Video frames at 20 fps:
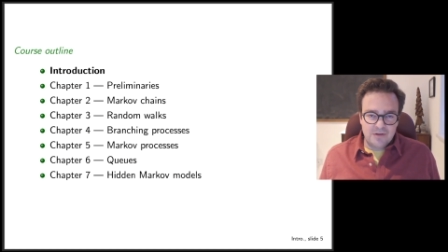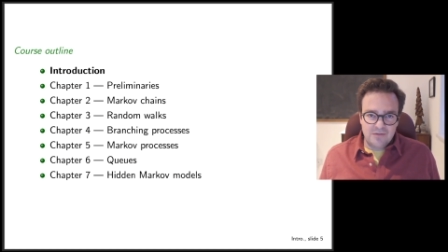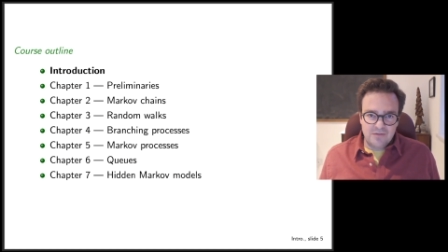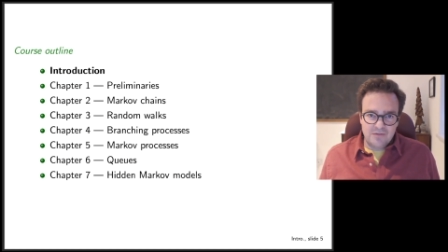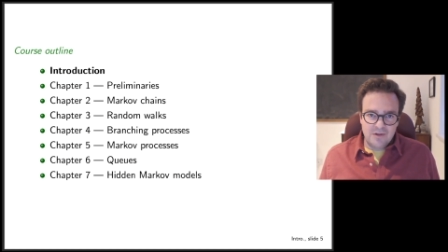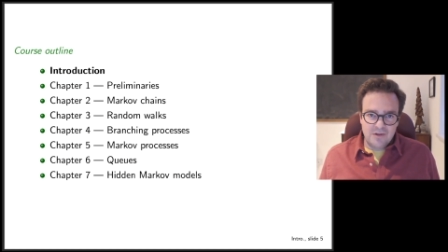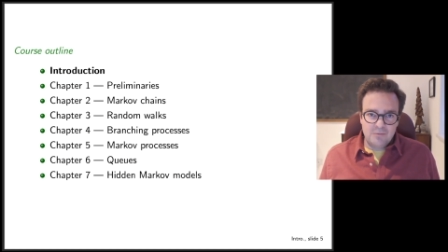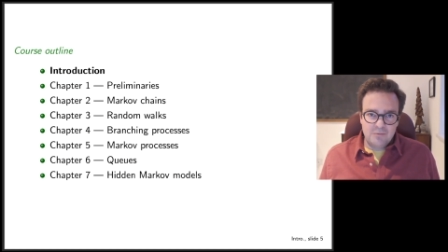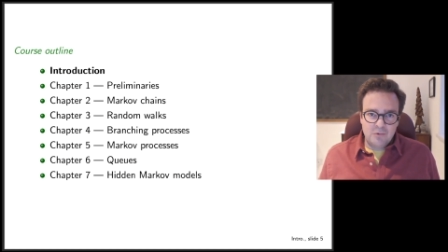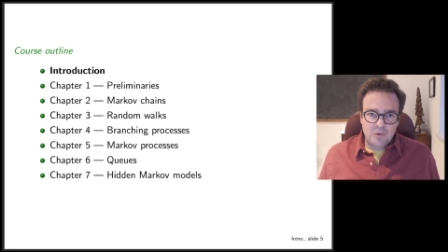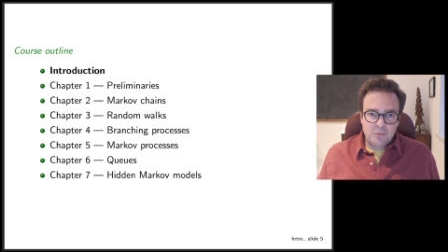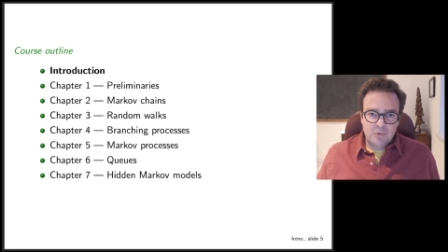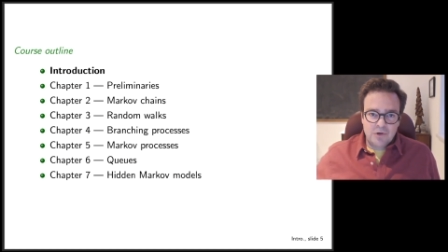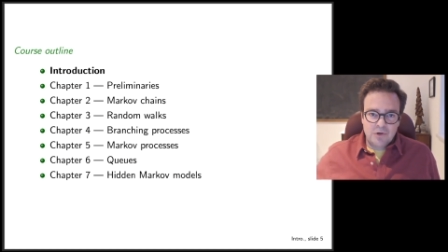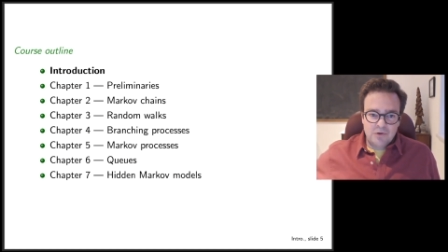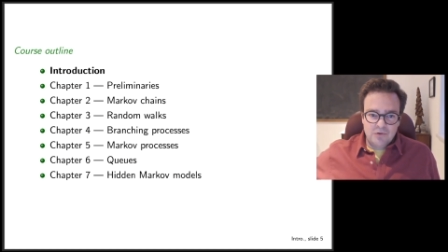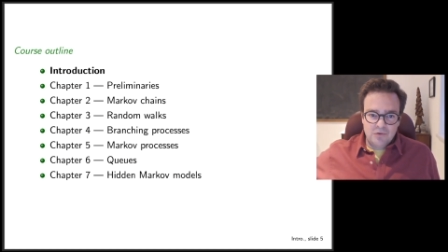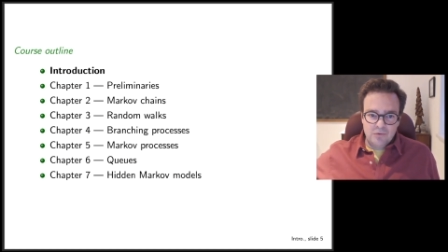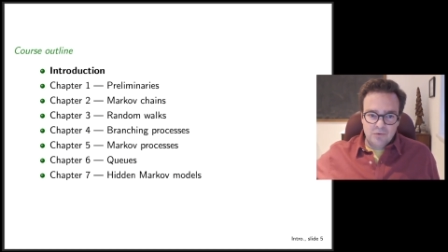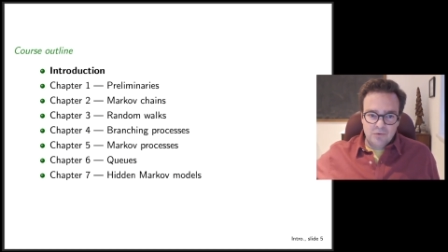Instead, what we're
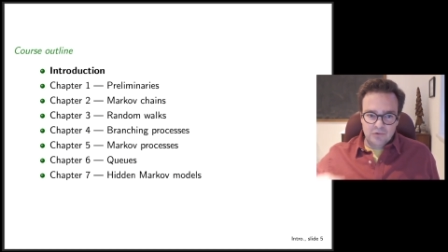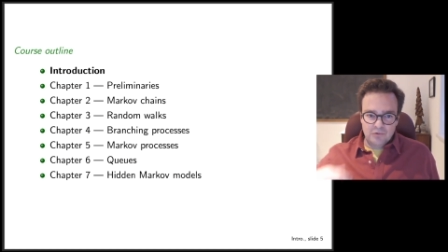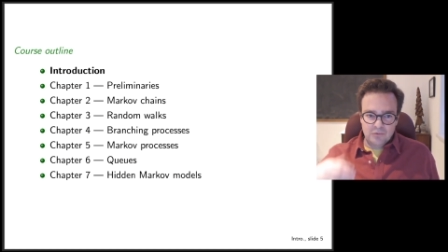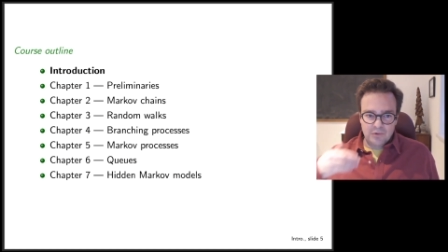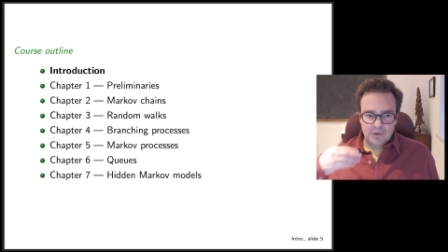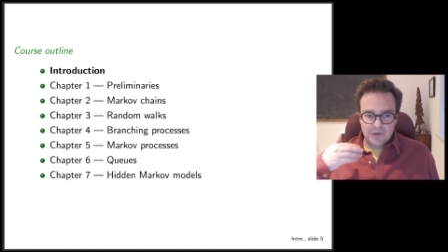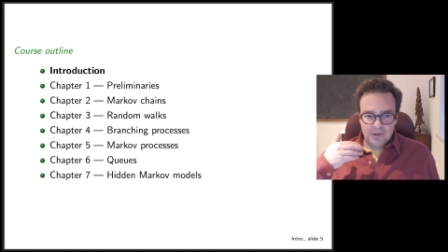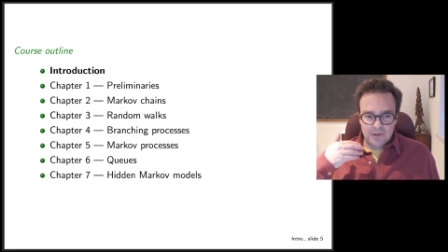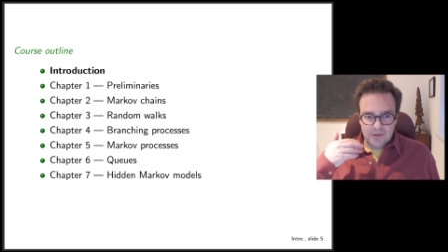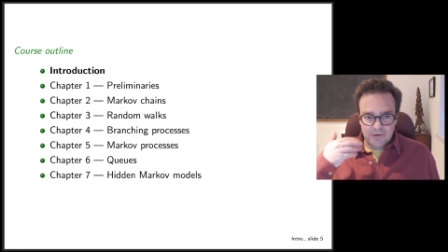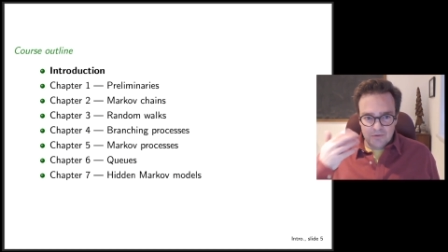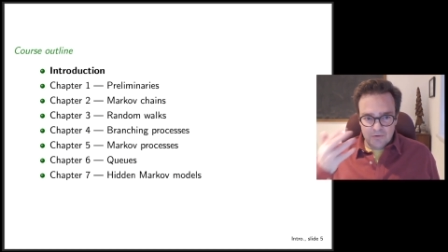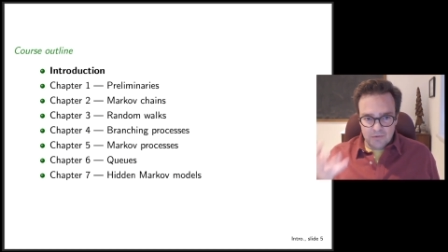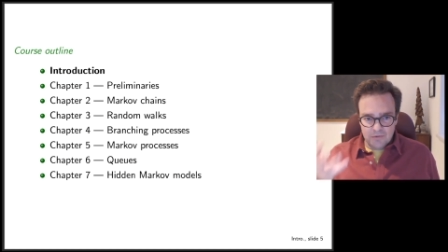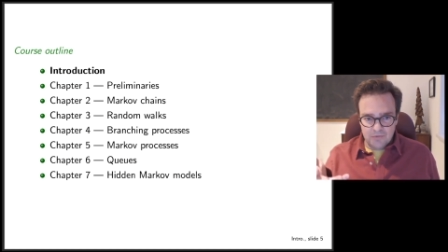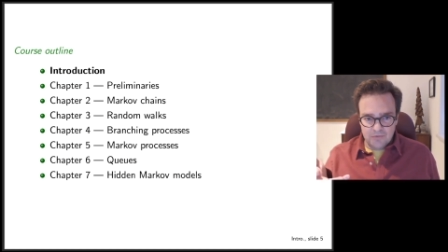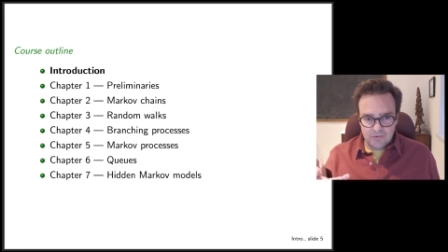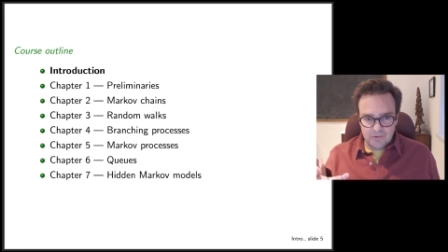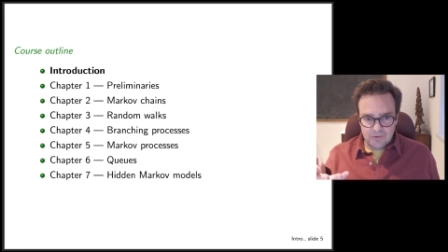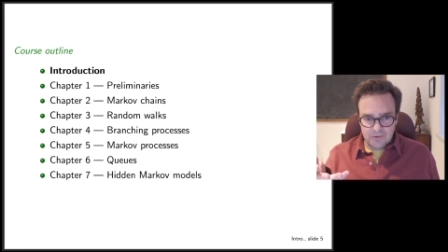going to do is we're going to
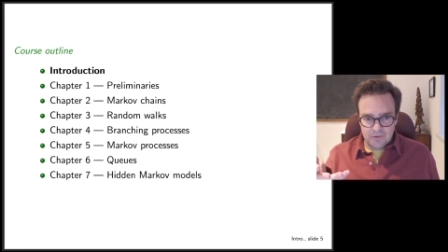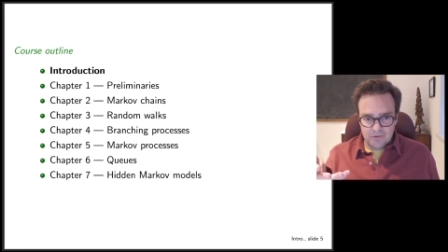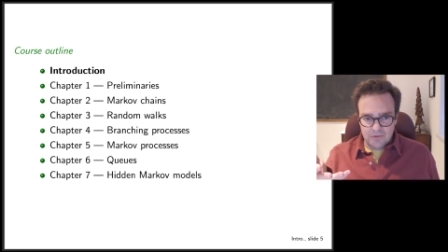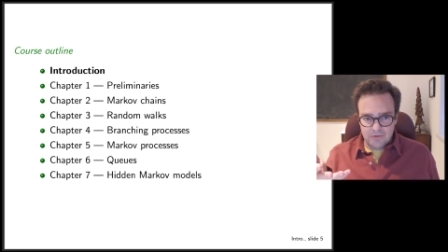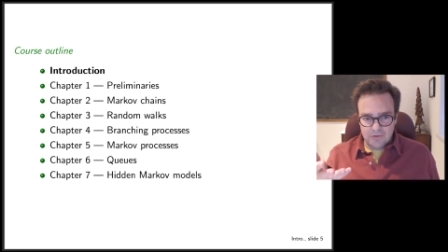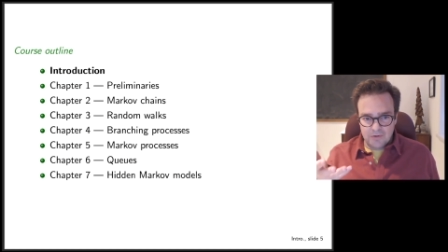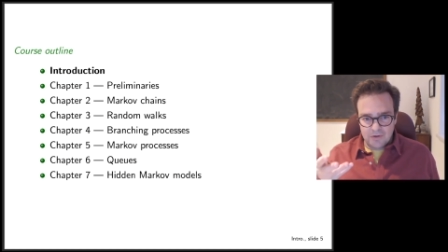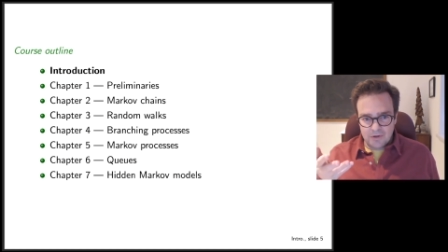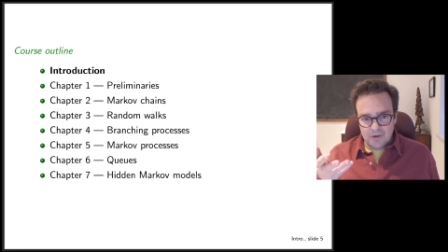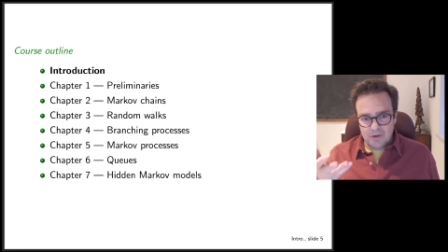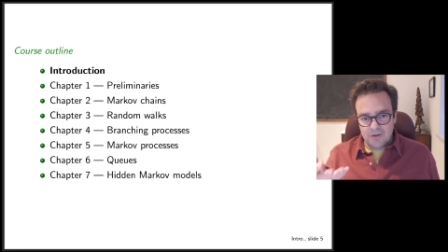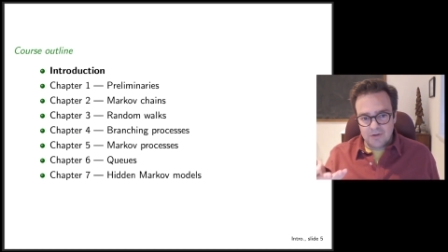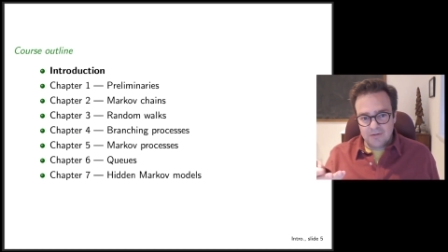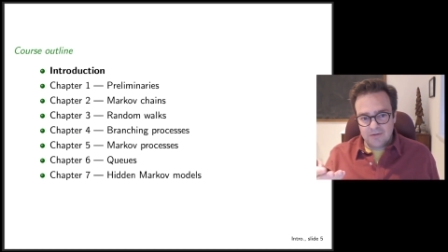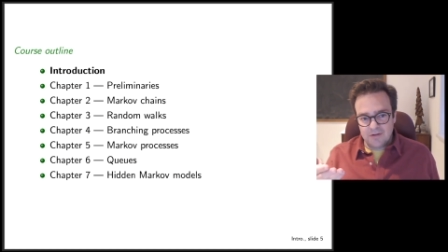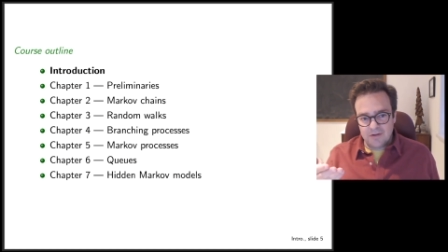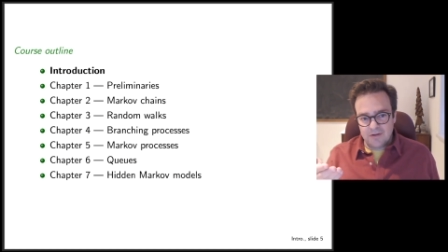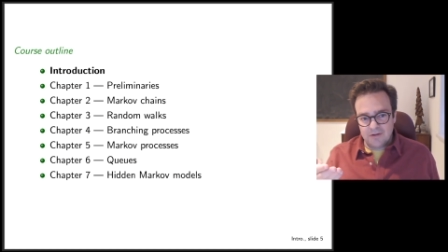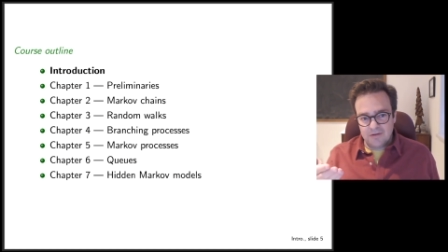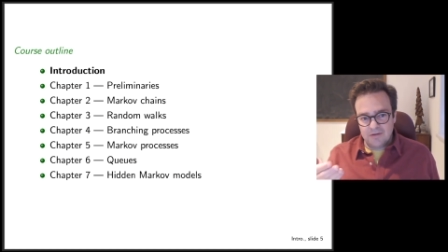introduce the, the
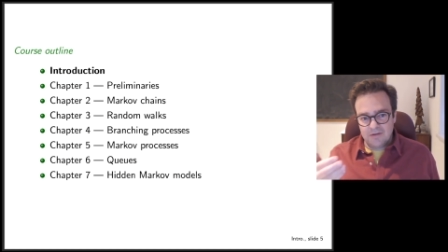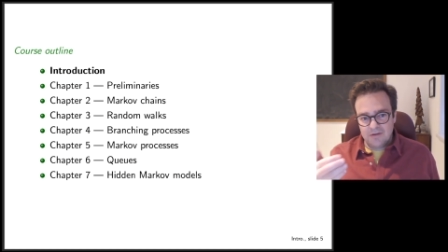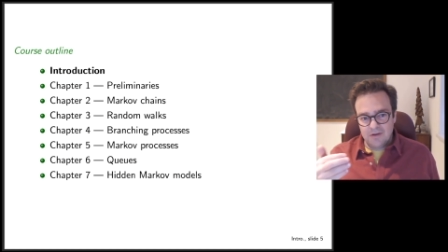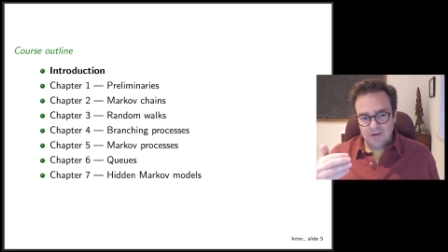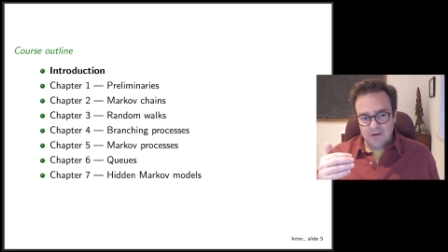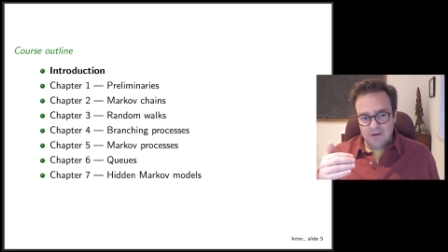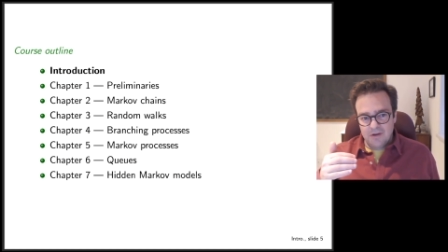content,